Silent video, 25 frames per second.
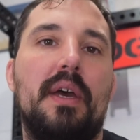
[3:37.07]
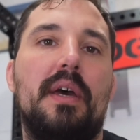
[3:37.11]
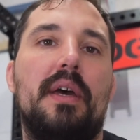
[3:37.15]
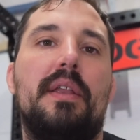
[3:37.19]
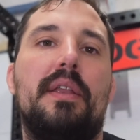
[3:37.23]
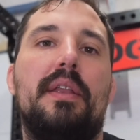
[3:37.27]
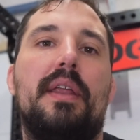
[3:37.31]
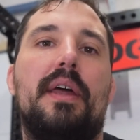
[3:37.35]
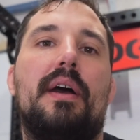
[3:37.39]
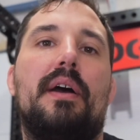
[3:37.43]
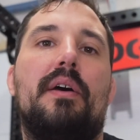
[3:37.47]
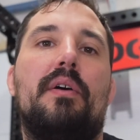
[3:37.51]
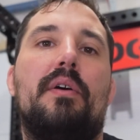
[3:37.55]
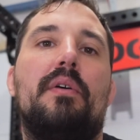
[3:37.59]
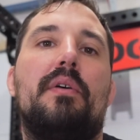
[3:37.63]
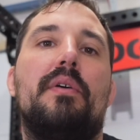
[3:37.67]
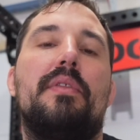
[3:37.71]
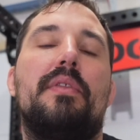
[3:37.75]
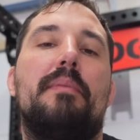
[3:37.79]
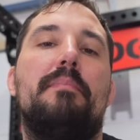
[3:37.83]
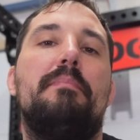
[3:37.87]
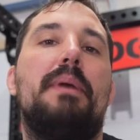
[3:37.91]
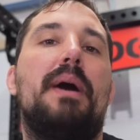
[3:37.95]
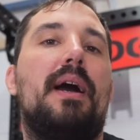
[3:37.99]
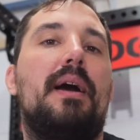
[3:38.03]
Now,
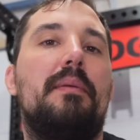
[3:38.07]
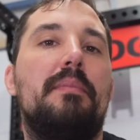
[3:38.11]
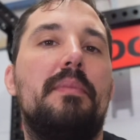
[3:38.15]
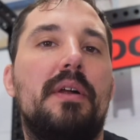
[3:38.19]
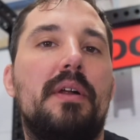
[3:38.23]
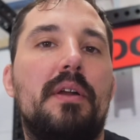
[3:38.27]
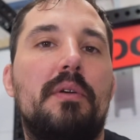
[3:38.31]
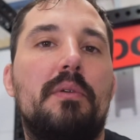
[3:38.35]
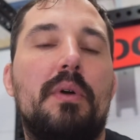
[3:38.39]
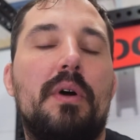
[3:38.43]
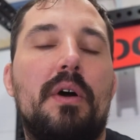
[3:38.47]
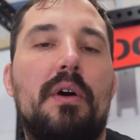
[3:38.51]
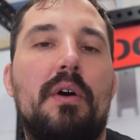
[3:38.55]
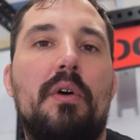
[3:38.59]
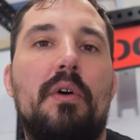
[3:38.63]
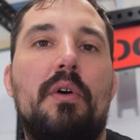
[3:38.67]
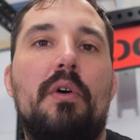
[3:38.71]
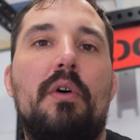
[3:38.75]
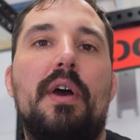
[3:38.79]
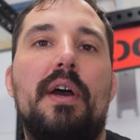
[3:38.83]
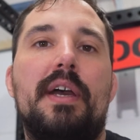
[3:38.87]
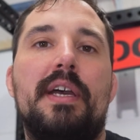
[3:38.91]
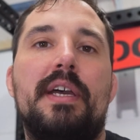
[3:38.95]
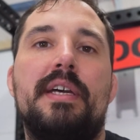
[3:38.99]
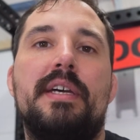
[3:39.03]
the barbell
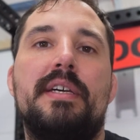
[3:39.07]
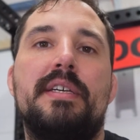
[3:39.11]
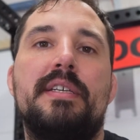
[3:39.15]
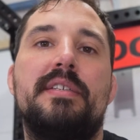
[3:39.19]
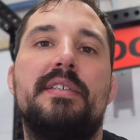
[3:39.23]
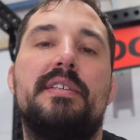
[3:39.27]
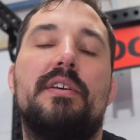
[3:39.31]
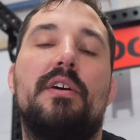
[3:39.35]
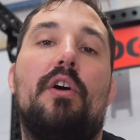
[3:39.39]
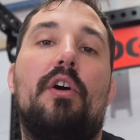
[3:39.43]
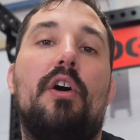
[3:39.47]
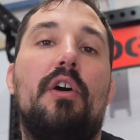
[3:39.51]
row is